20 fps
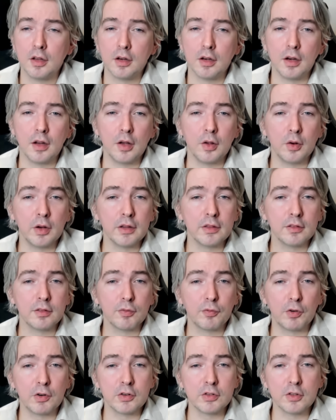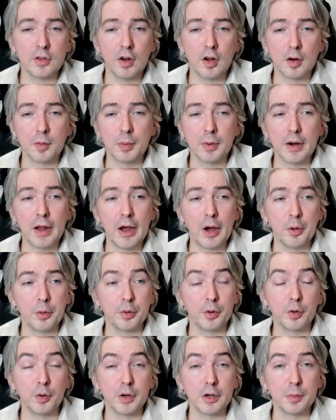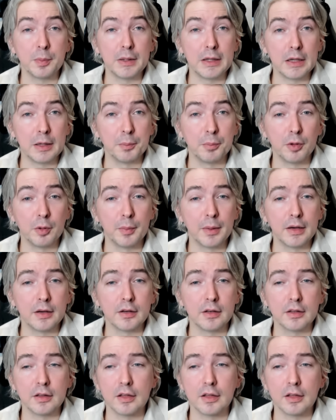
Now let's first talk about how they're going to be implementing